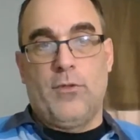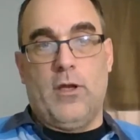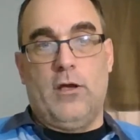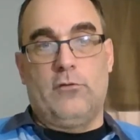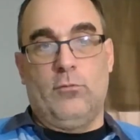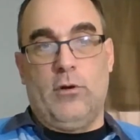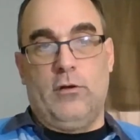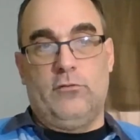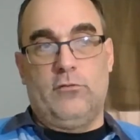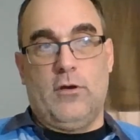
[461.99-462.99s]
uh, someone
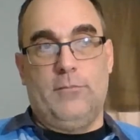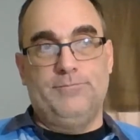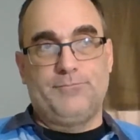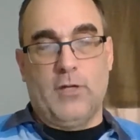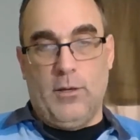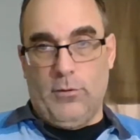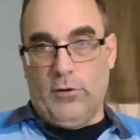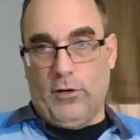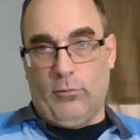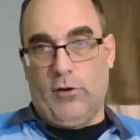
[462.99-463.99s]
has um,
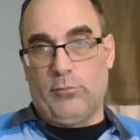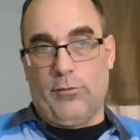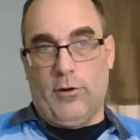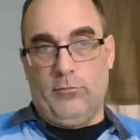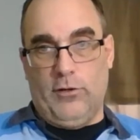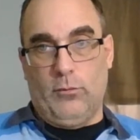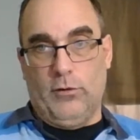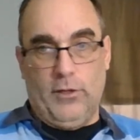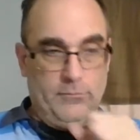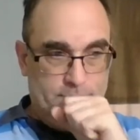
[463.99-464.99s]
inability to raise both arms equally,